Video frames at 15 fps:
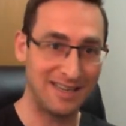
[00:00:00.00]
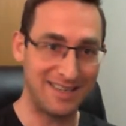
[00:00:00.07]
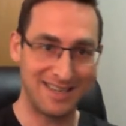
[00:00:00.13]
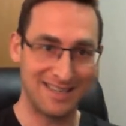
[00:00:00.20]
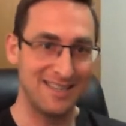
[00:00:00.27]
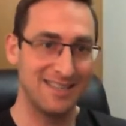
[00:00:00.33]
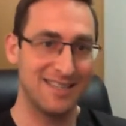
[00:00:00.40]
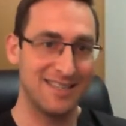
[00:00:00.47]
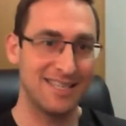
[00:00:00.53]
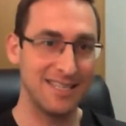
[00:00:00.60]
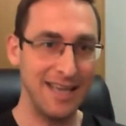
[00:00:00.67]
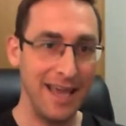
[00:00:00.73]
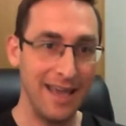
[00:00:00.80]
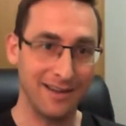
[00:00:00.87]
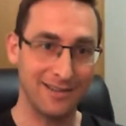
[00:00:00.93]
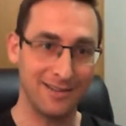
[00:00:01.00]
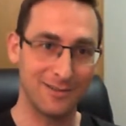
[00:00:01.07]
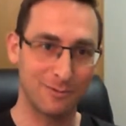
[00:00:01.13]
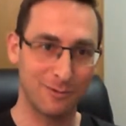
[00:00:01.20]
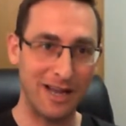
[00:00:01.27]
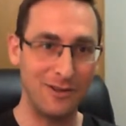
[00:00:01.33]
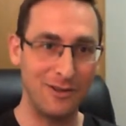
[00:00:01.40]
It doesn't
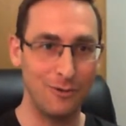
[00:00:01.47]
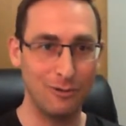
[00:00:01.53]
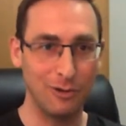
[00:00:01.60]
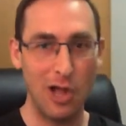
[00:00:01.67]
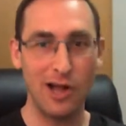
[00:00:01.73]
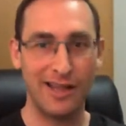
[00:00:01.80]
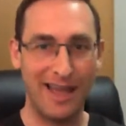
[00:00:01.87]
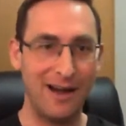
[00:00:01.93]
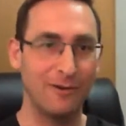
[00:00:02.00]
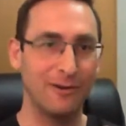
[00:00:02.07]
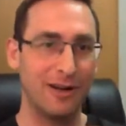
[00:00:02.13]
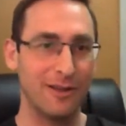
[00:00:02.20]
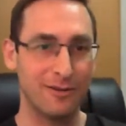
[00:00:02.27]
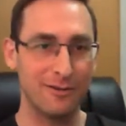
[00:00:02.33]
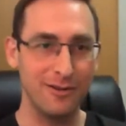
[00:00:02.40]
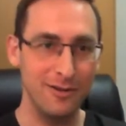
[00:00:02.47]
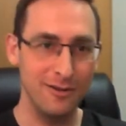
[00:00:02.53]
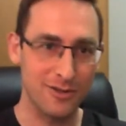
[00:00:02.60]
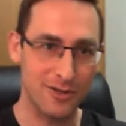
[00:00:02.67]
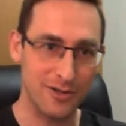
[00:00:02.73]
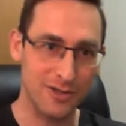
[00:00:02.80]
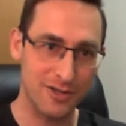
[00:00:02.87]
scale, right? You lock out other
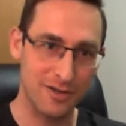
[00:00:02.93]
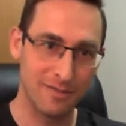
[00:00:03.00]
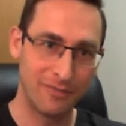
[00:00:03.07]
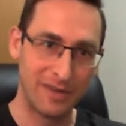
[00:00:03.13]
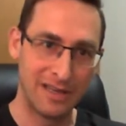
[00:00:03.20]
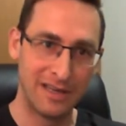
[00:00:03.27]
users.